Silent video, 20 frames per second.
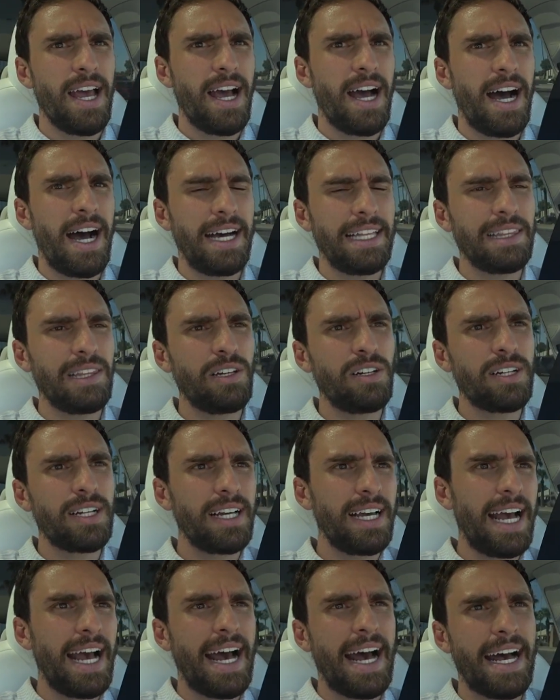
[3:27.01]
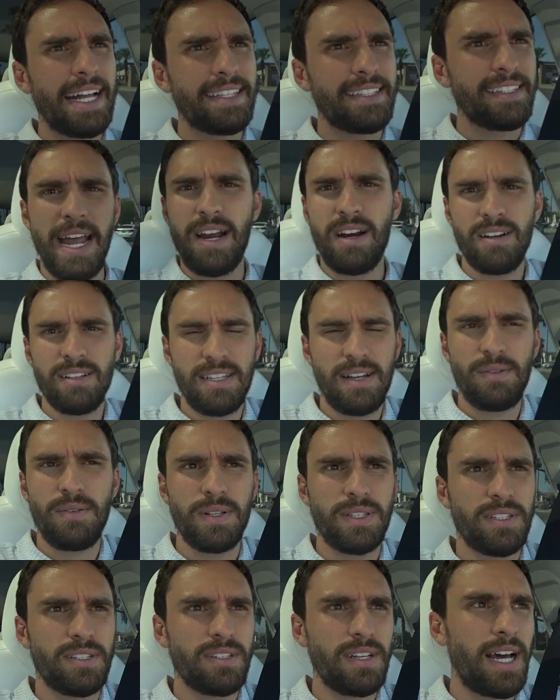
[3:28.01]
I look at Air, I
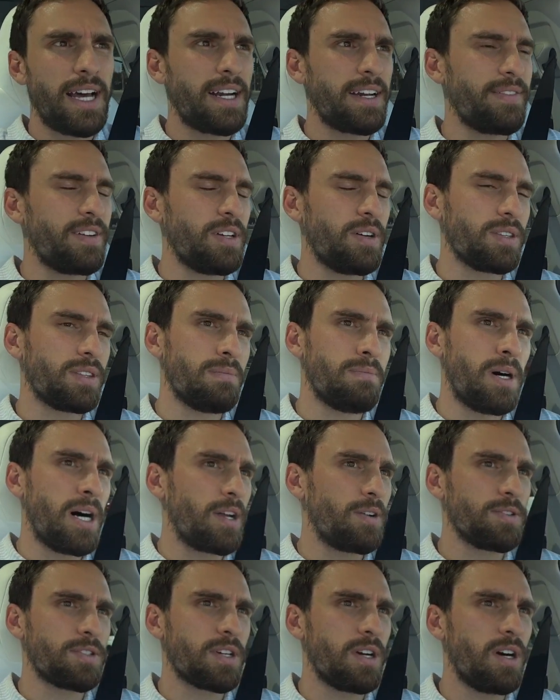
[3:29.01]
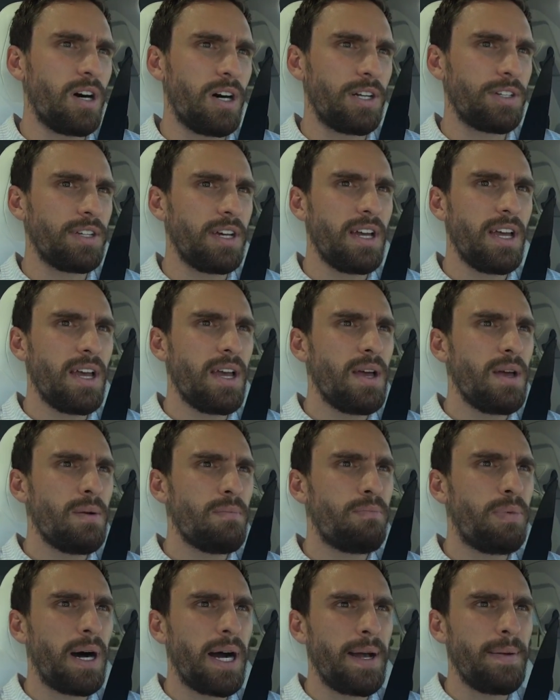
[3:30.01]
don't even know what the model's called,
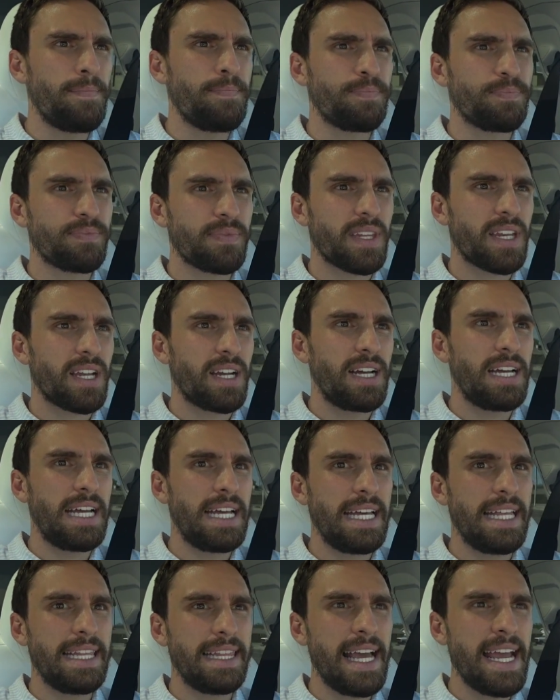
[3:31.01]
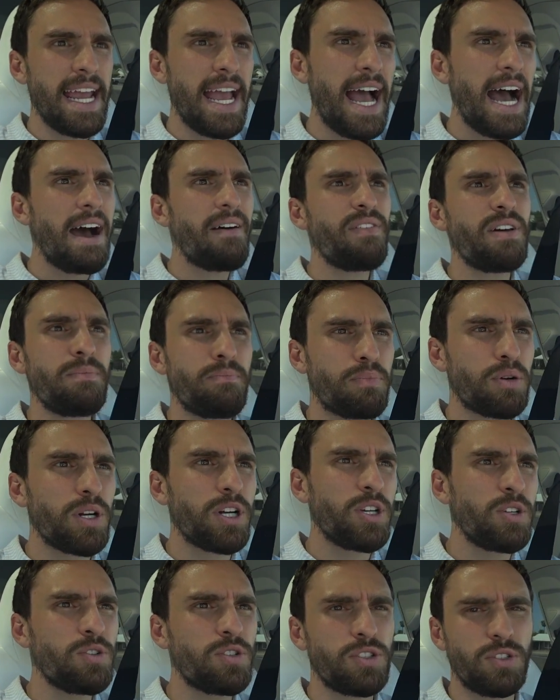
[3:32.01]
but they haven't
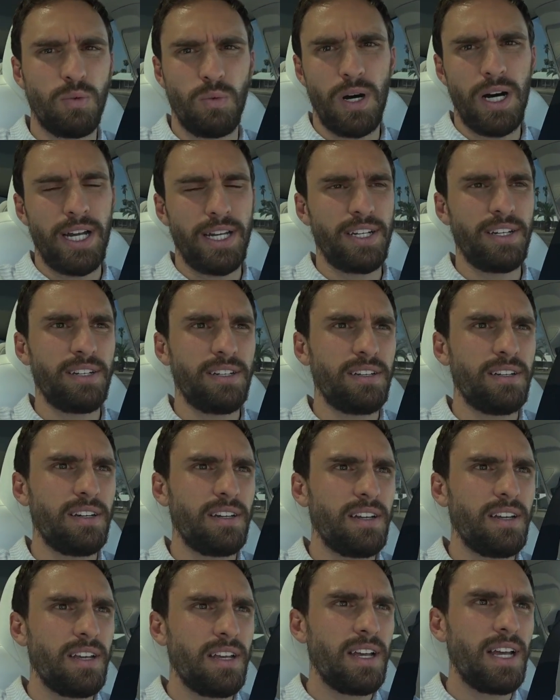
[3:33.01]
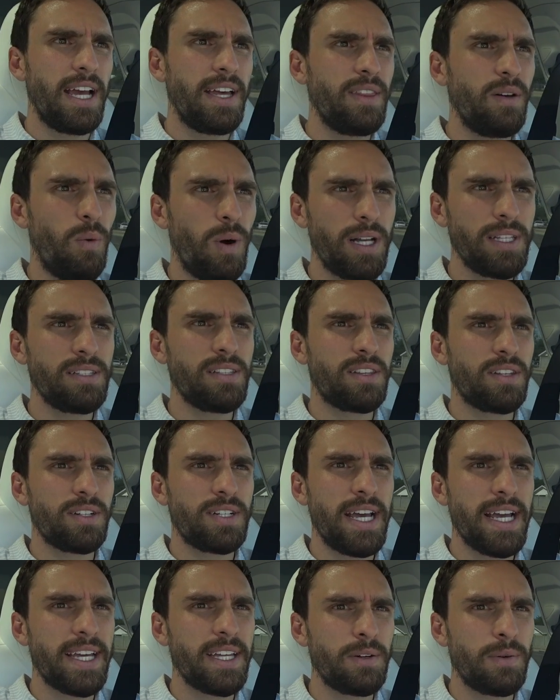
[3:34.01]
produced one. And the one that they're
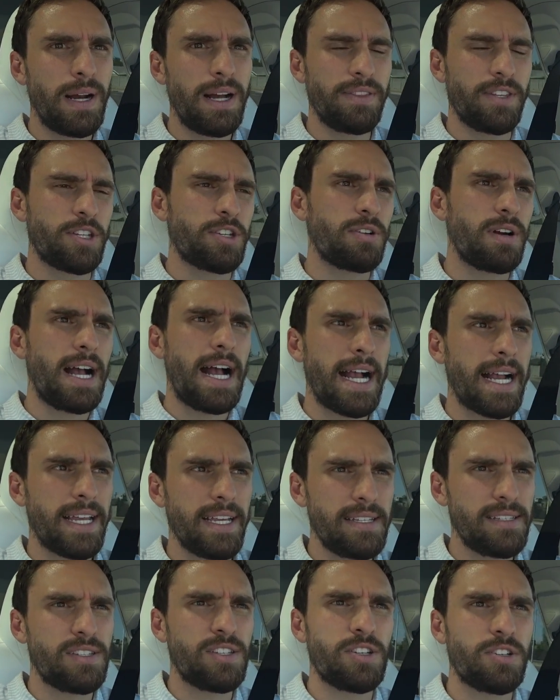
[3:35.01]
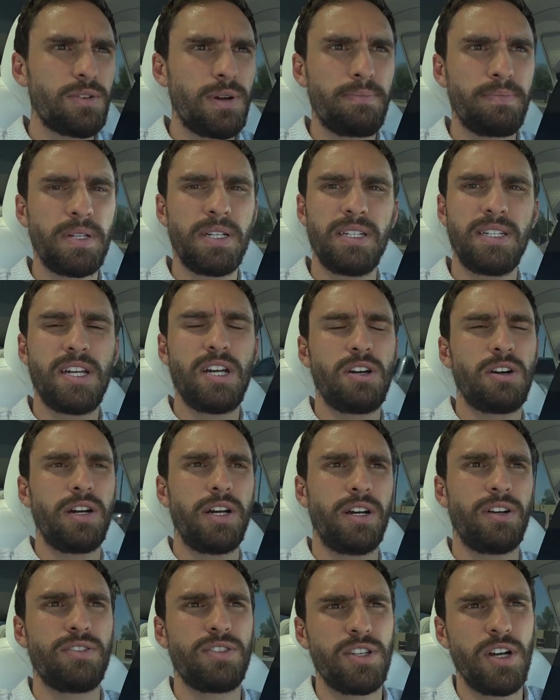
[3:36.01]
taking around the track is stripped
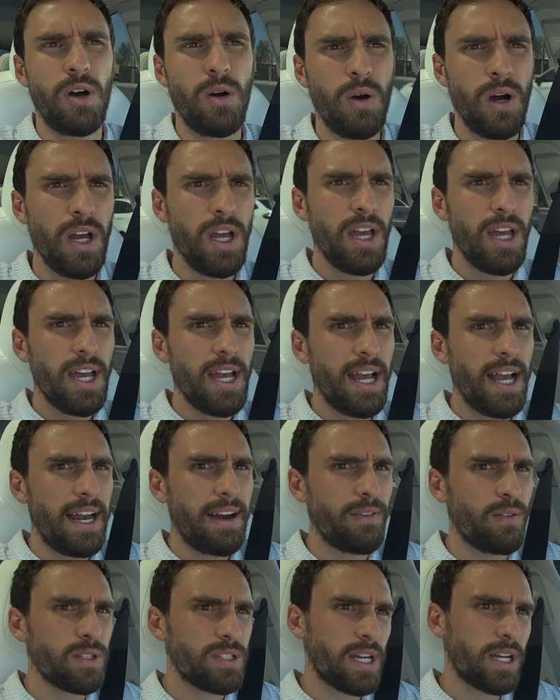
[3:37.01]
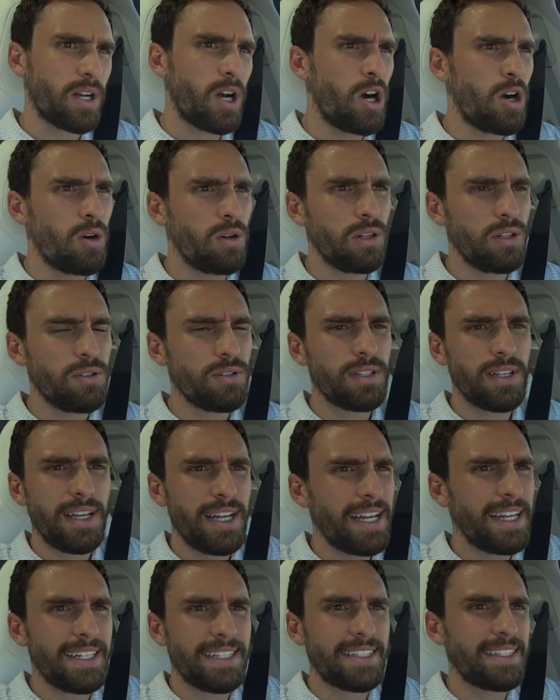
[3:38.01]
interior. So everyone's like, oh,
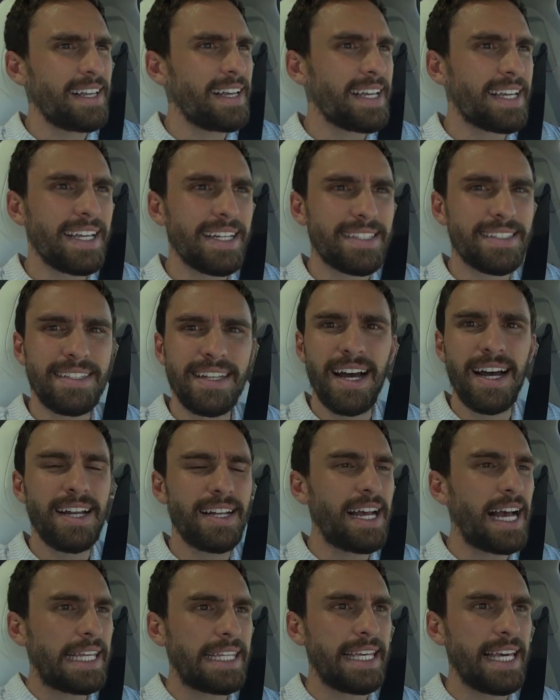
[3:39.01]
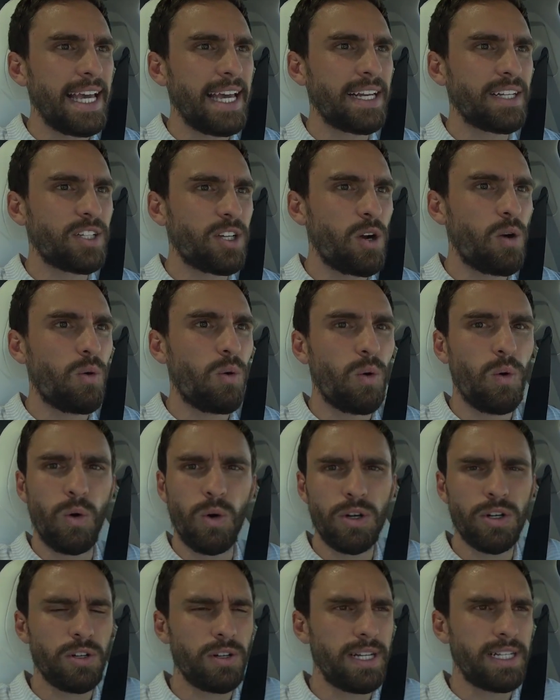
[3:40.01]
it's like, it's not, I can't go
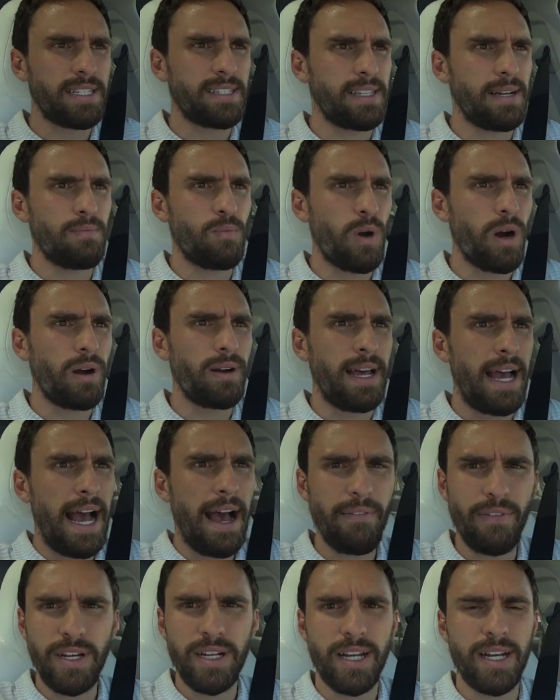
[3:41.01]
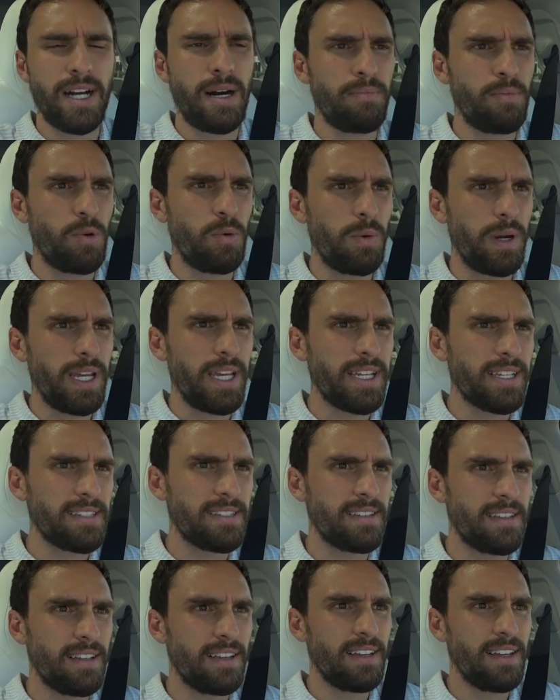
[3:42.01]
order it somewhere and have it in a couple
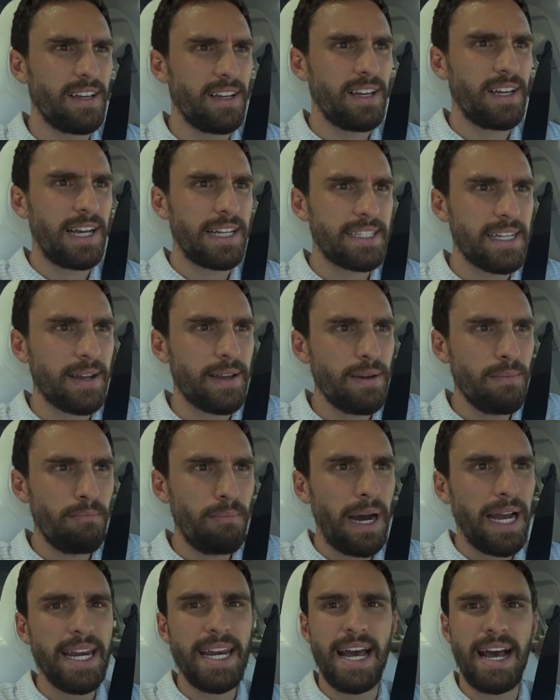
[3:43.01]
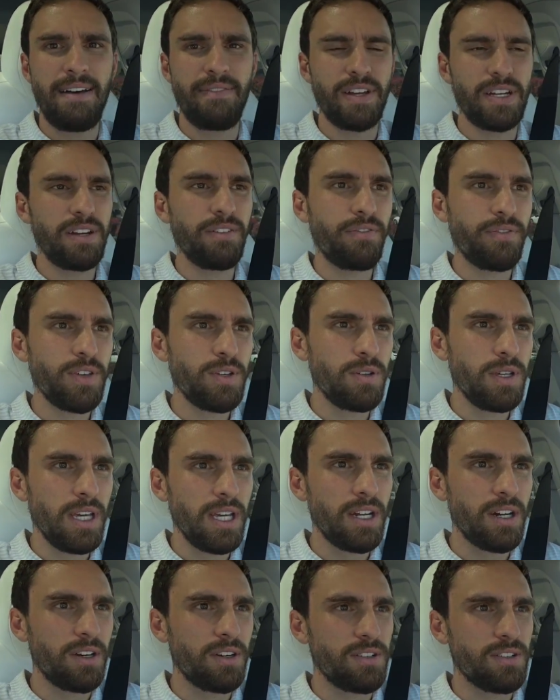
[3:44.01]
weeks. It's like you might have it in a few
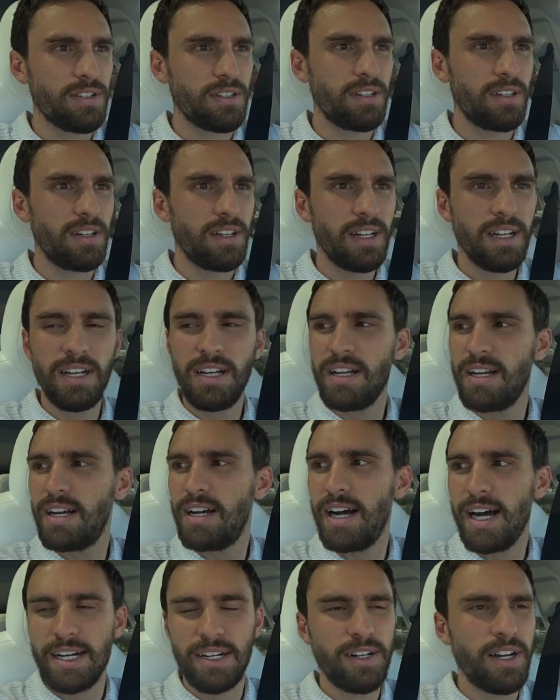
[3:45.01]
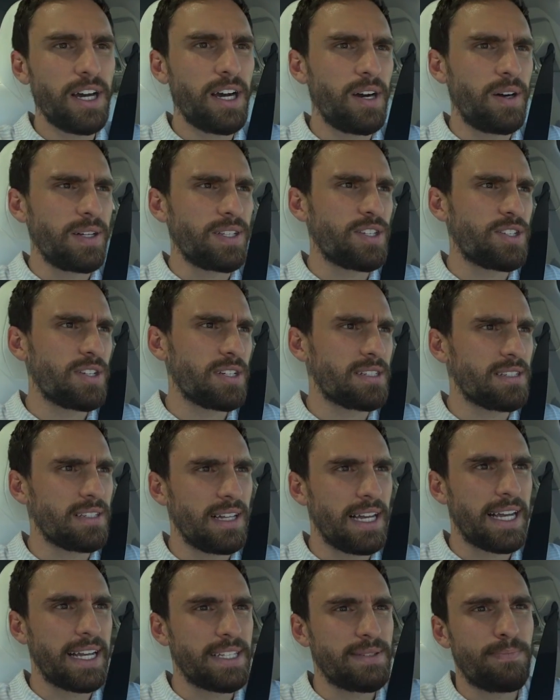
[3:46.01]
years. I don't know. It's just
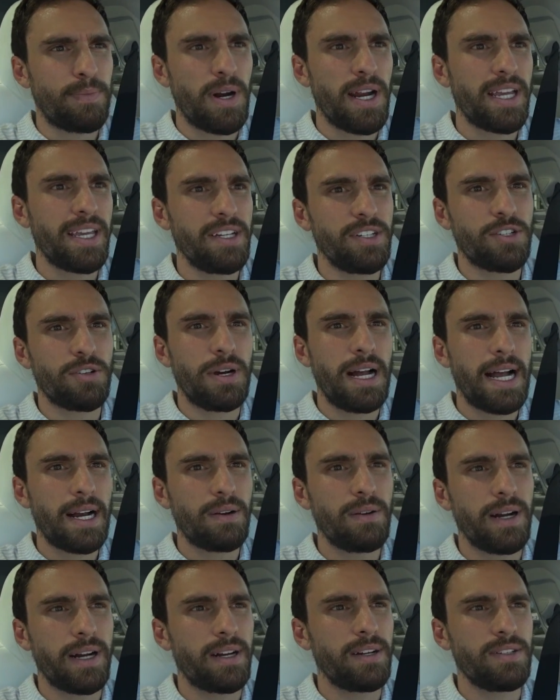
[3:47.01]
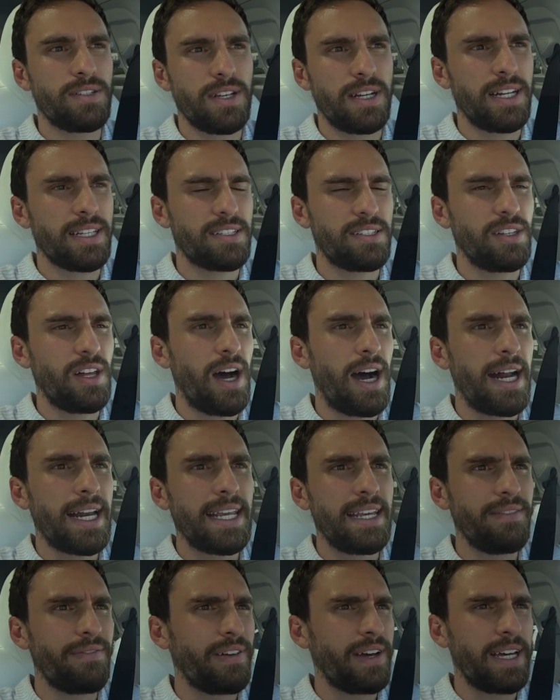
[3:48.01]
like it's breaking track records, and it's not
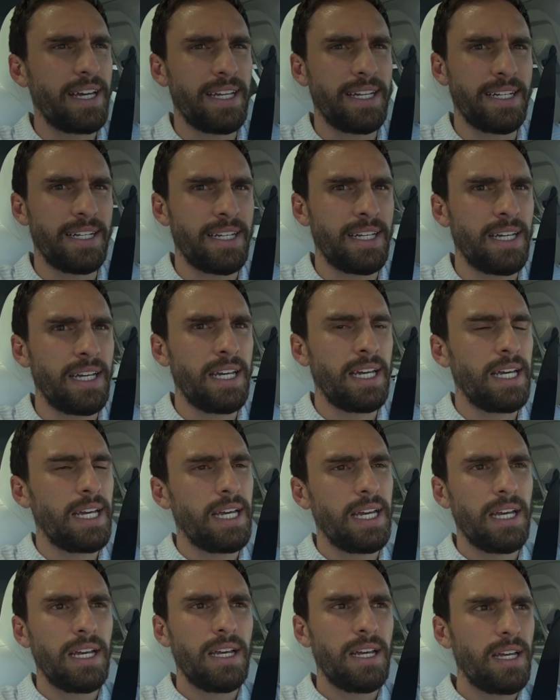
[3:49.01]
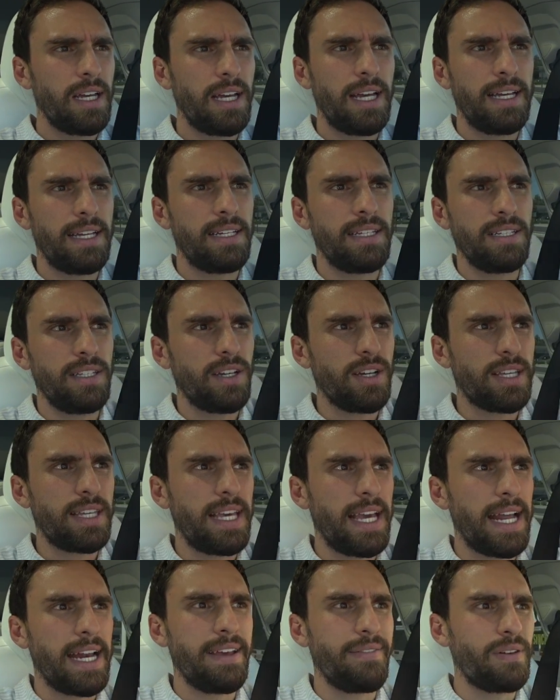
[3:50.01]
even, you
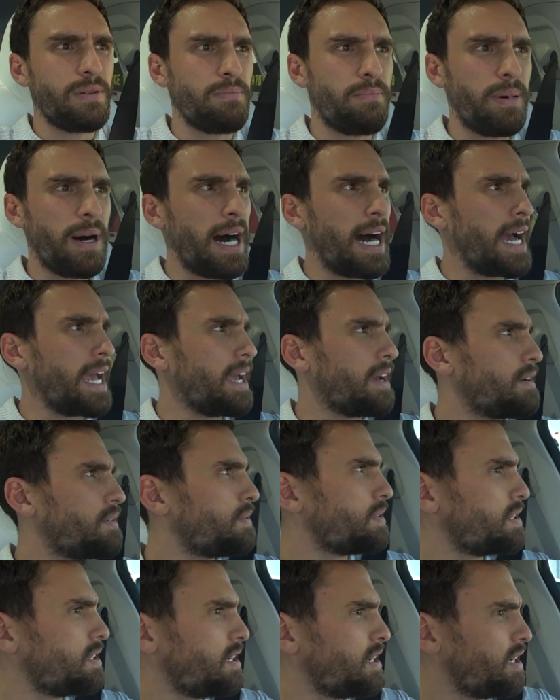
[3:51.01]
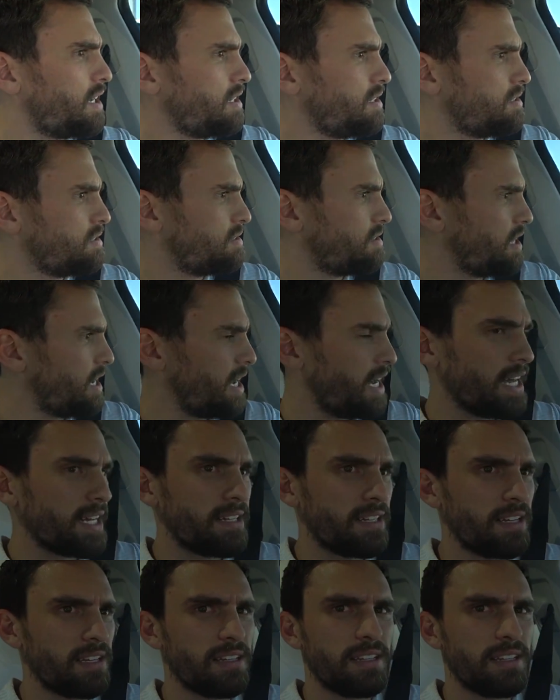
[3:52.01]
can't even buy it. What the hell is that?